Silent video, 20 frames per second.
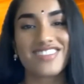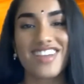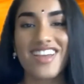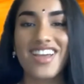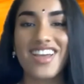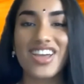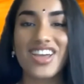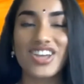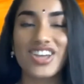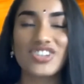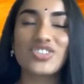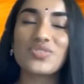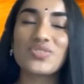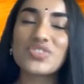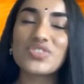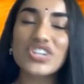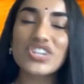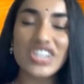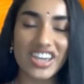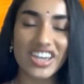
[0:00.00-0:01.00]
In junior
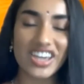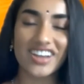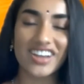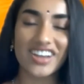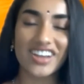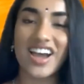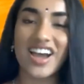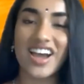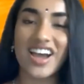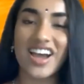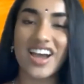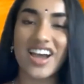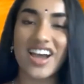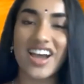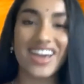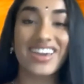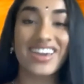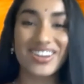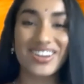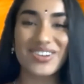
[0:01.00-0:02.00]
year, I
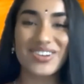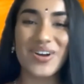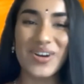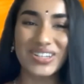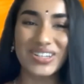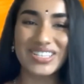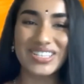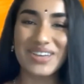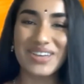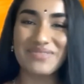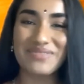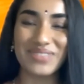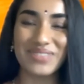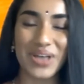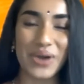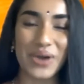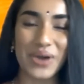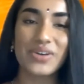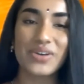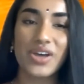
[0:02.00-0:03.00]
hit an all-time
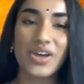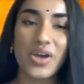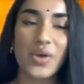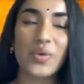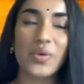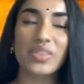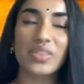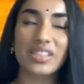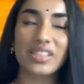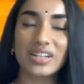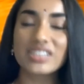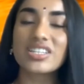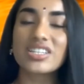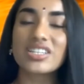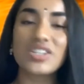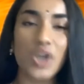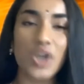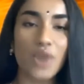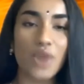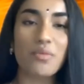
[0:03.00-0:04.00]
low with little to
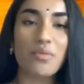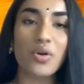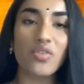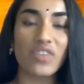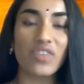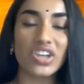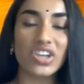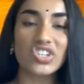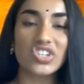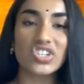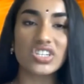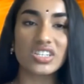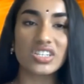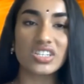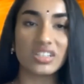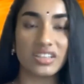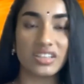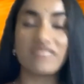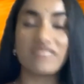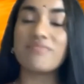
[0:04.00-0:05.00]
no motivation to
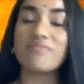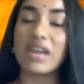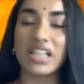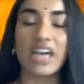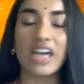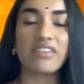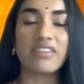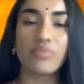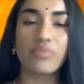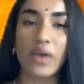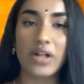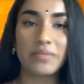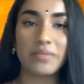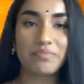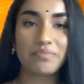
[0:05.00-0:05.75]
live my life well.